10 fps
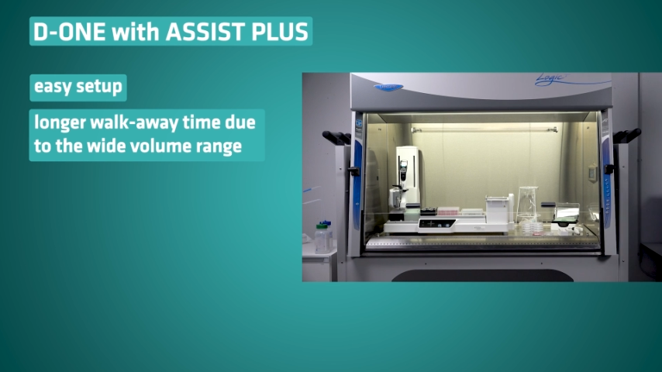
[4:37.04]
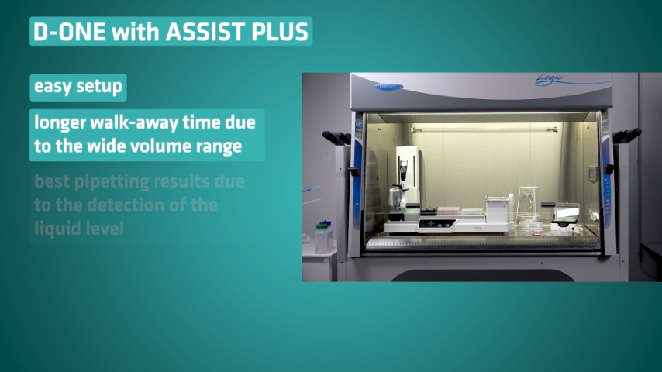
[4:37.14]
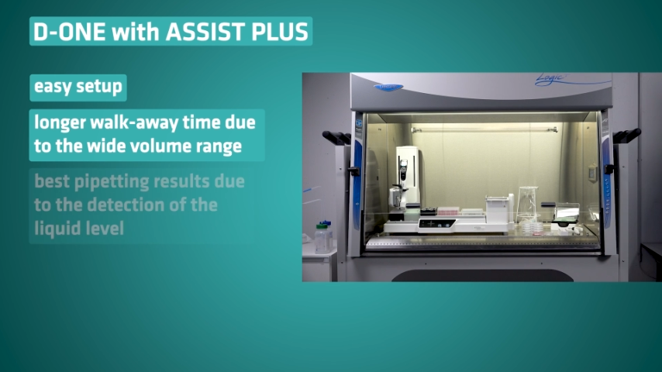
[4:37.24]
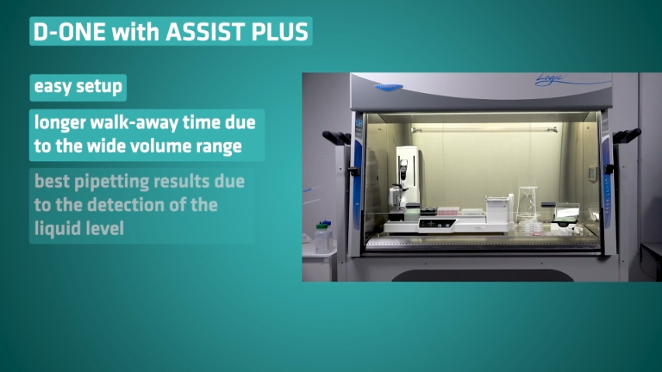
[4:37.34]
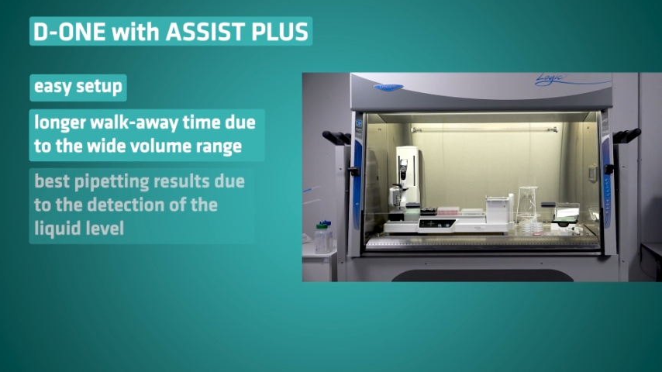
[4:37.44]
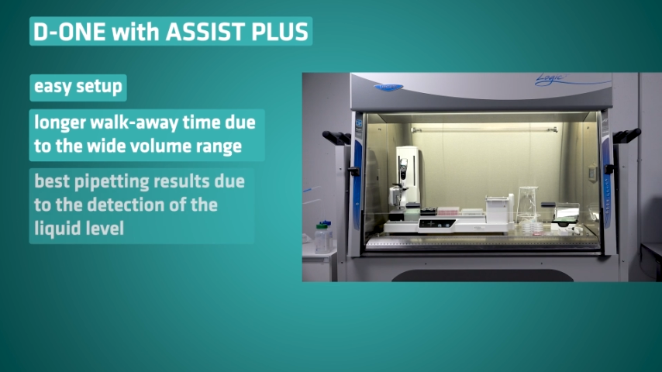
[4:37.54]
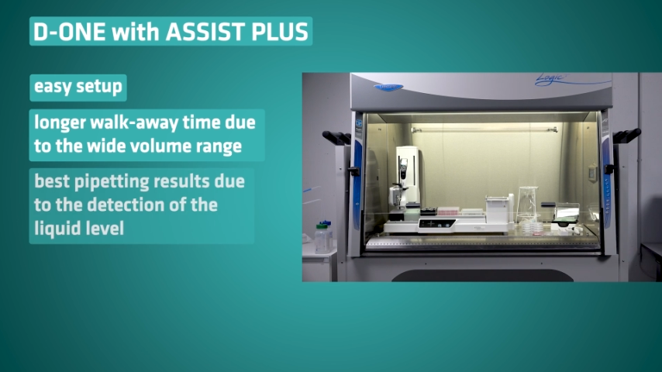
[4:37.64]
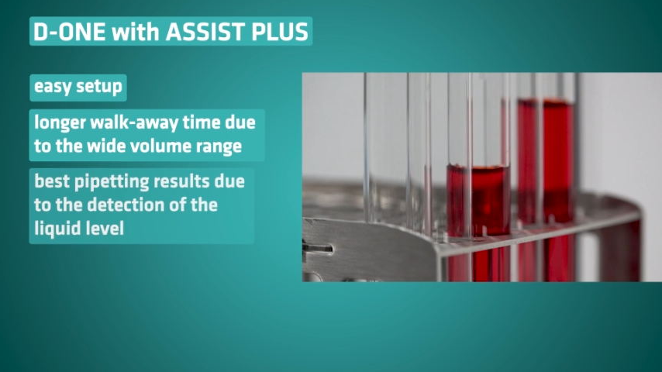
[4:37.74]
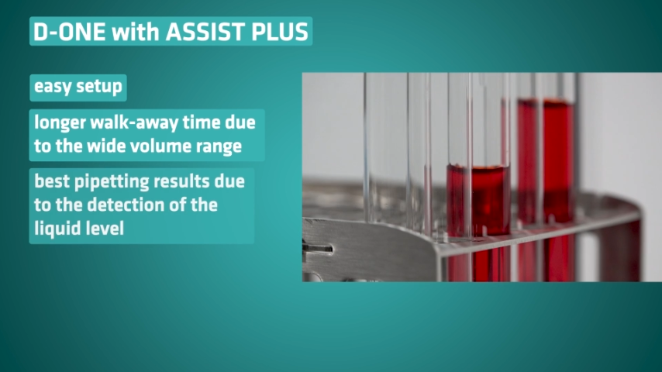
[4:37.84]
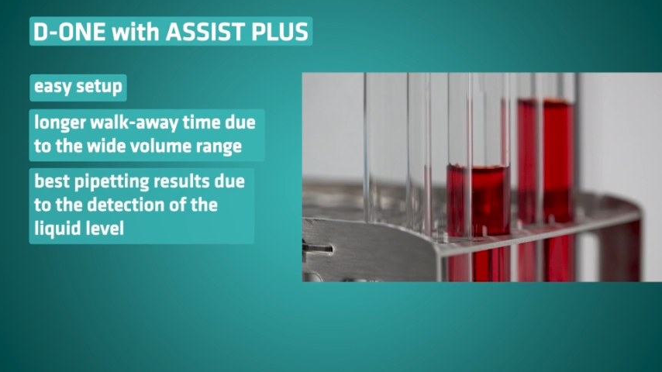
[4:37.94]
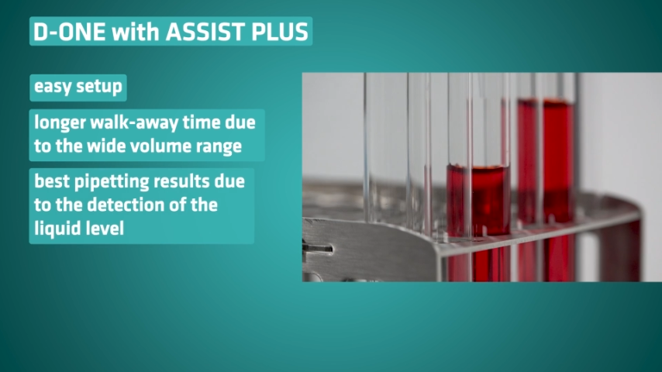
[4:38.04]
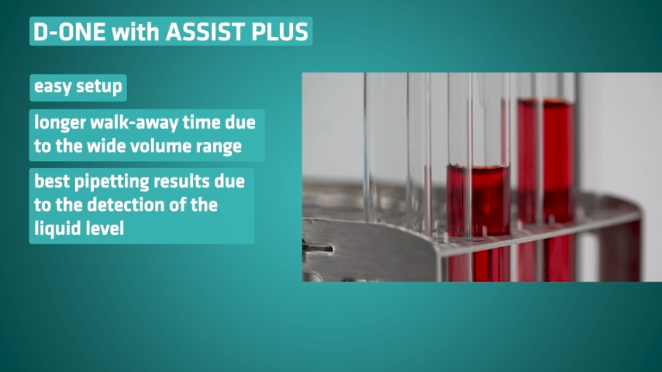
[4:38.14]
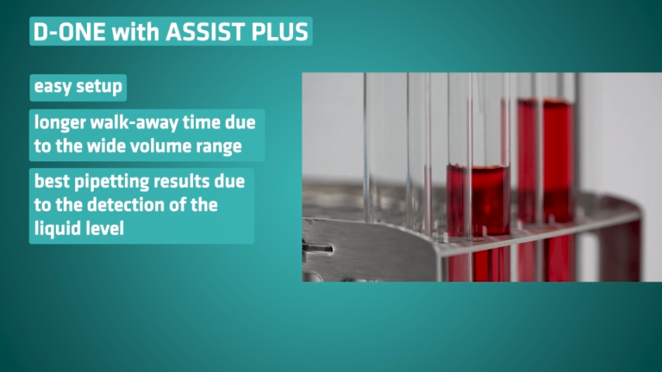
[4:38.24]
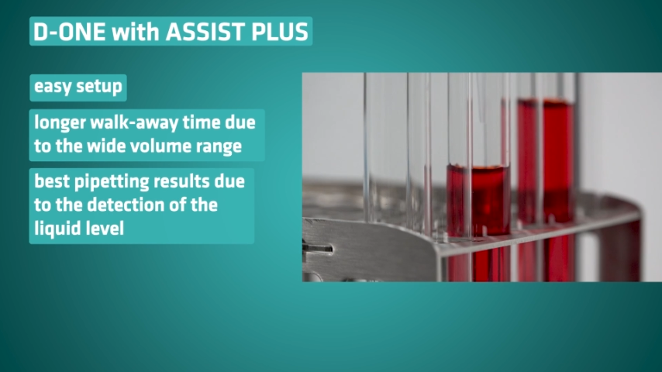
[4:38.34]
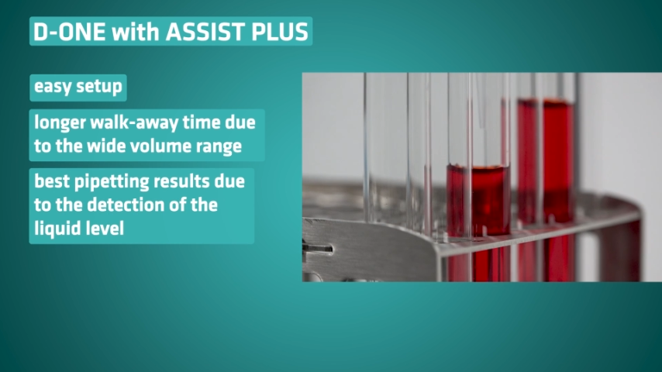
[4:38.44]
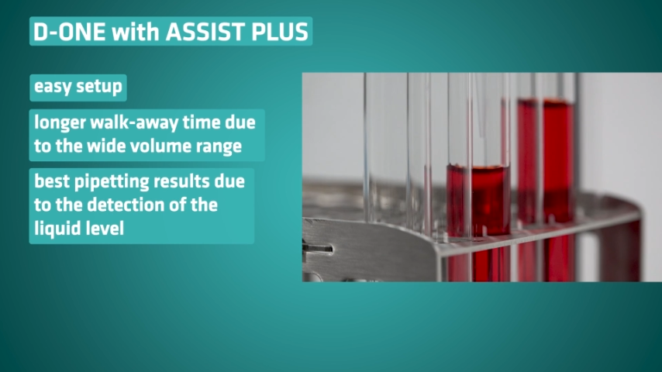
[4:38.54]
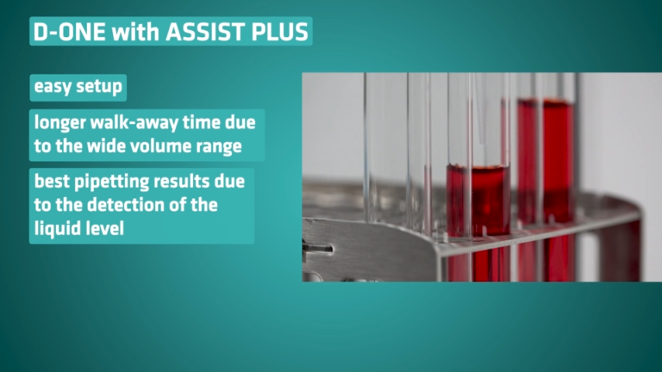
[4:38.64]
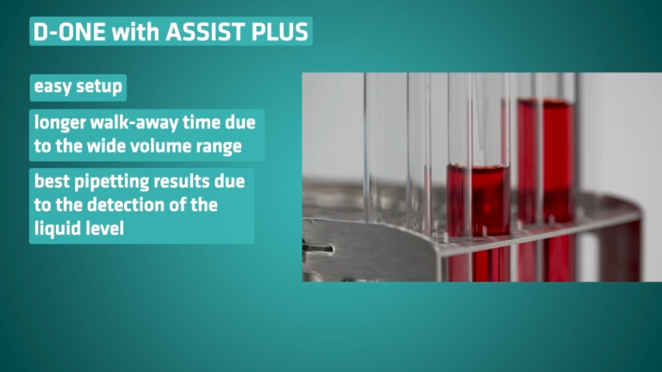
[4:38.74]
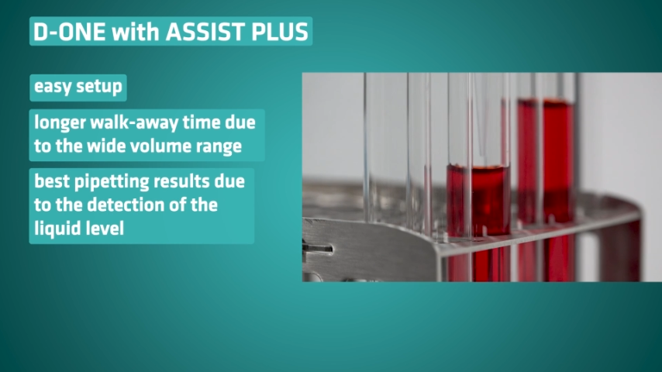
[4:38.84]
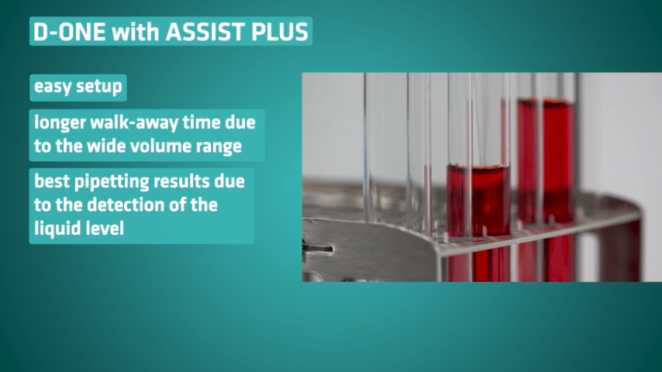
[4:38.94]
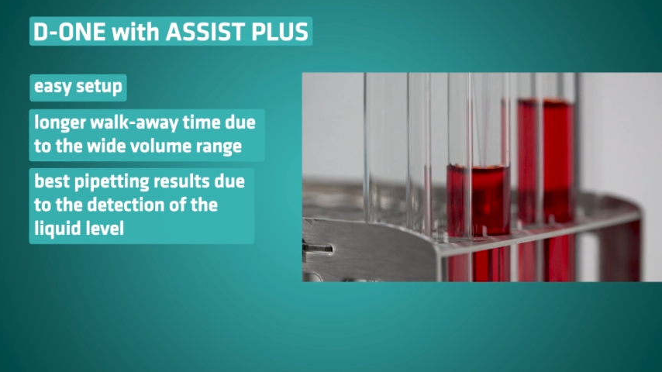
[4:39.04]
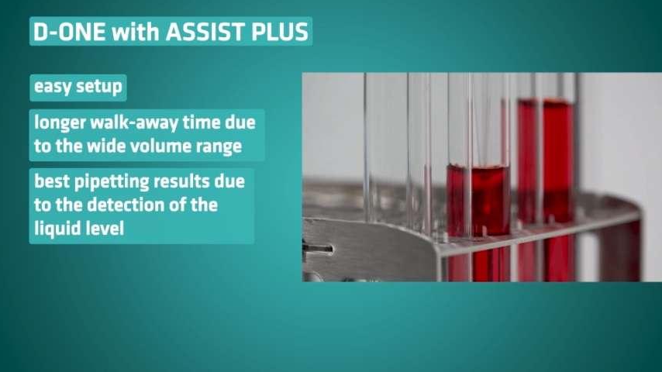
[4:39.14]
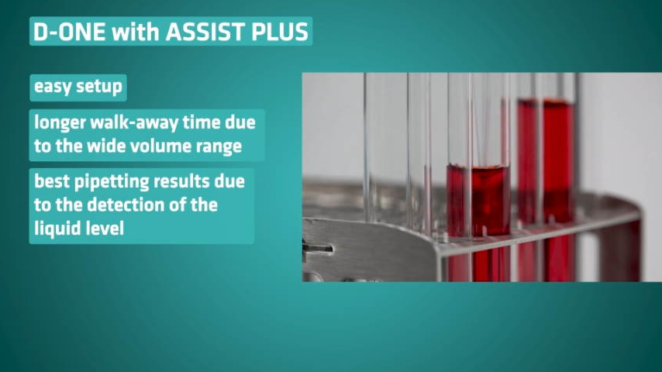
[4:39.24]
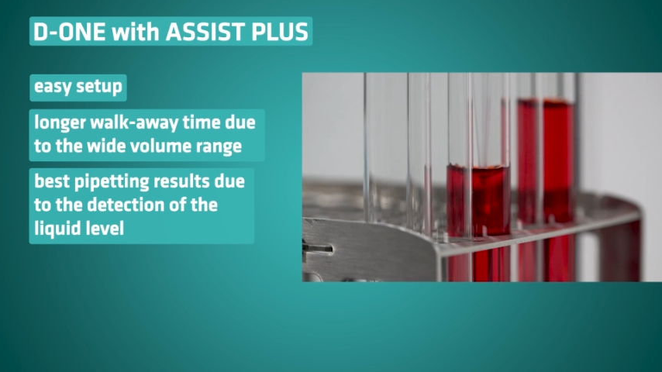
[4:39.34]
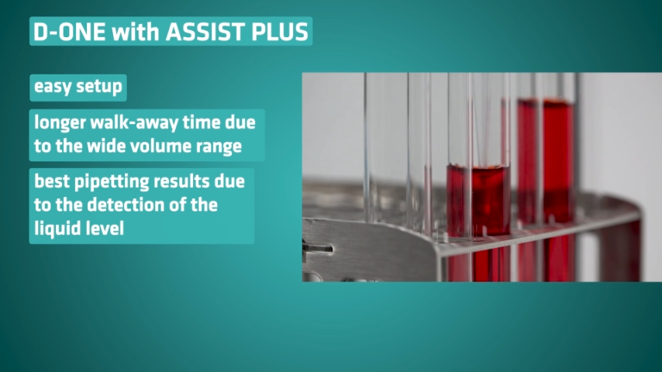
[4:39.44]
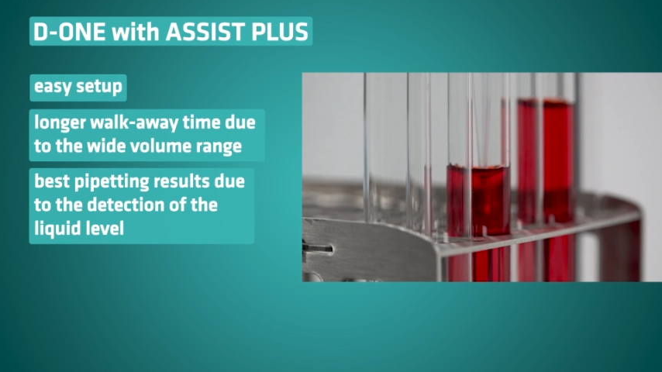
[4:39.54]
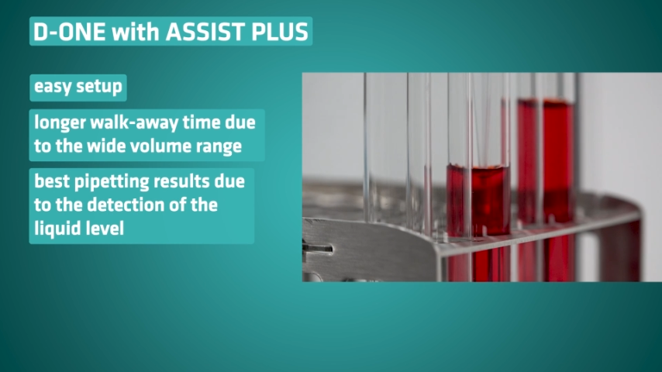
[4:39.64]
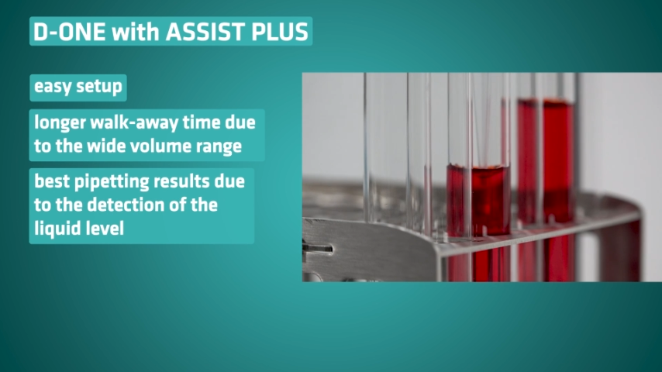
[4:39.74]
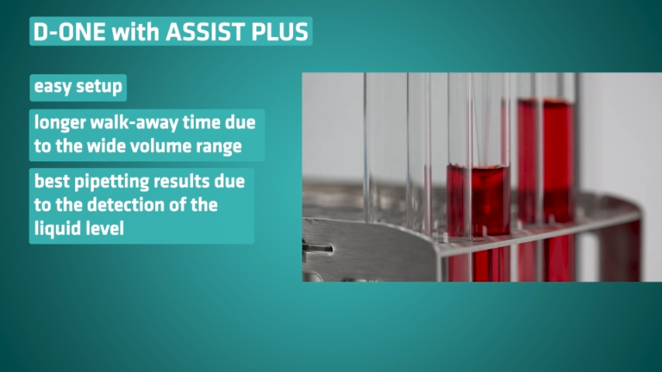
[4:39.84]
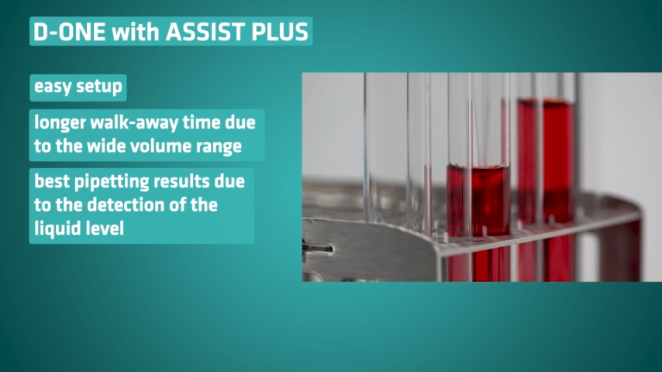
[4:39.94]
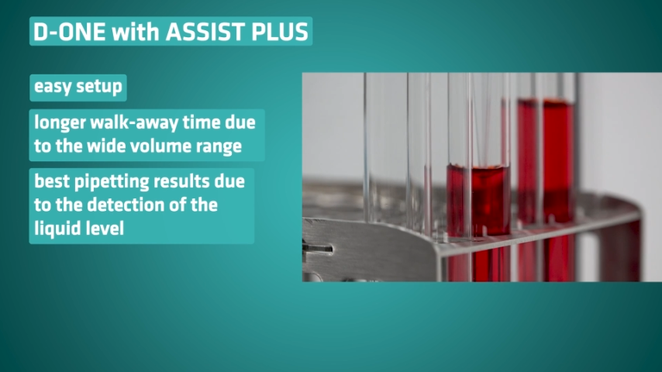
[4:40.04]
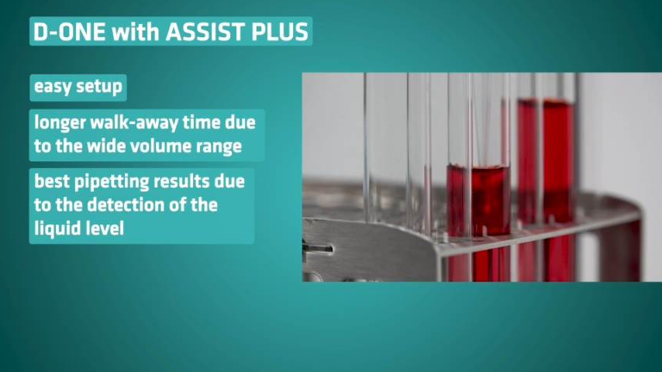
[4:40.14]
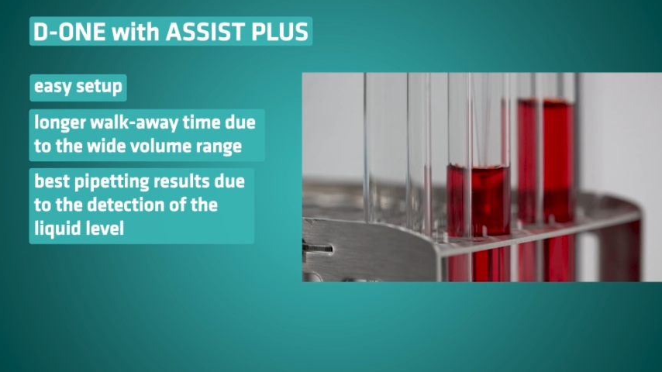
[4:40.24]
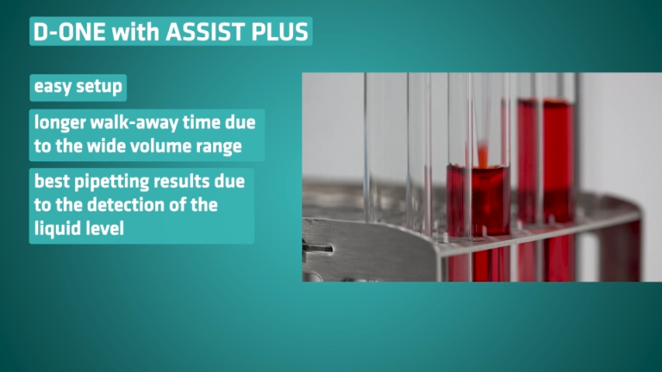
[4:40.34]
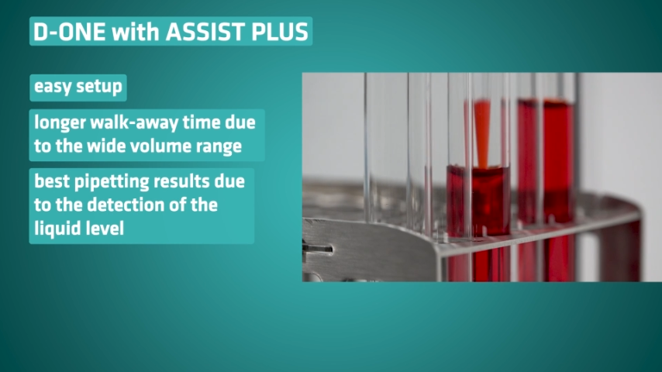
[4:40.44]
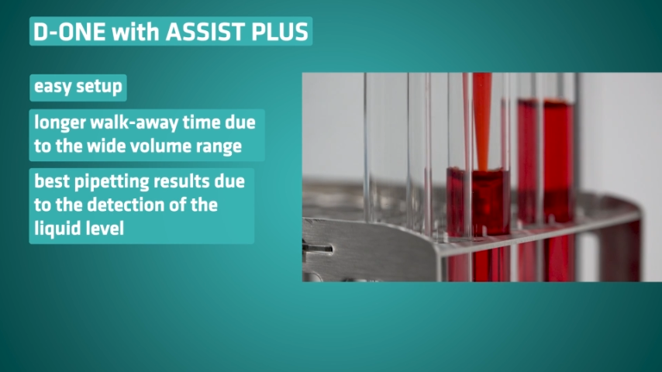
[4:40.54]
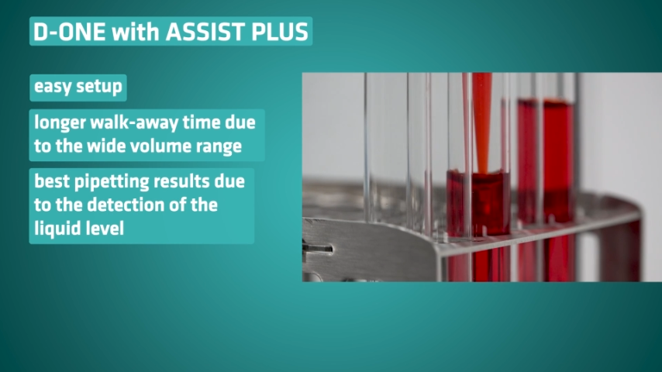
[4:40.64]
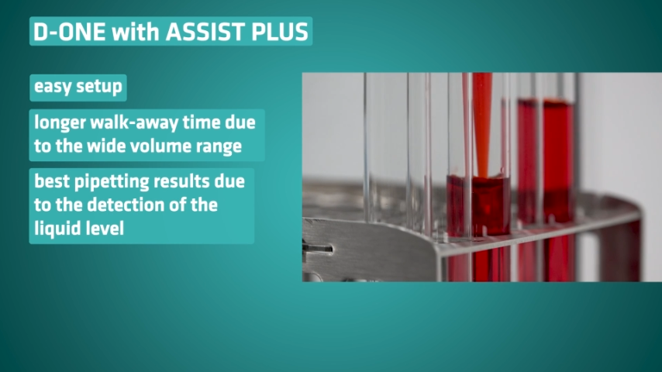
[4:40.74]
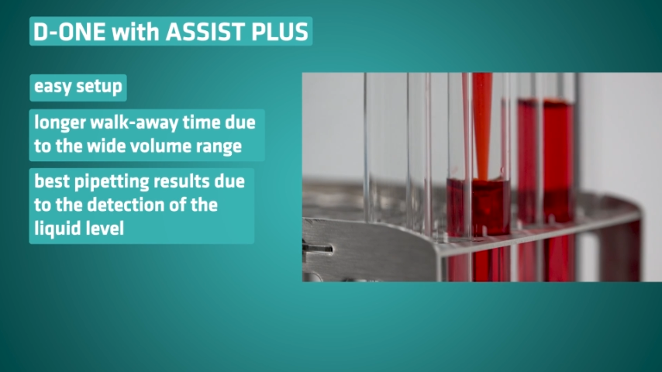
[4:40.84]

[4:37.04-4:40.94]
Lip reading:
(no speaker visible)